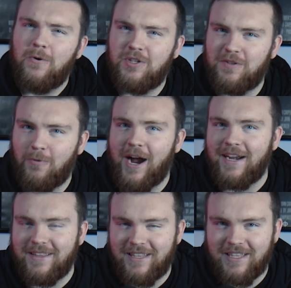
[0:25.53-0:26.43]
which is why
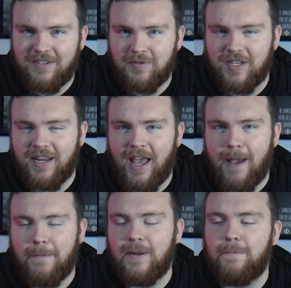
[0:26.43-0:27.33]
I didn't think this was going to
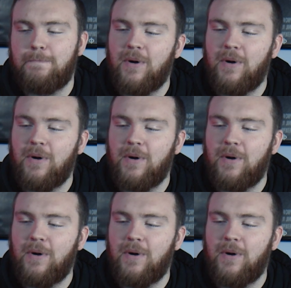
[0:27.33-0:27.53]
happen.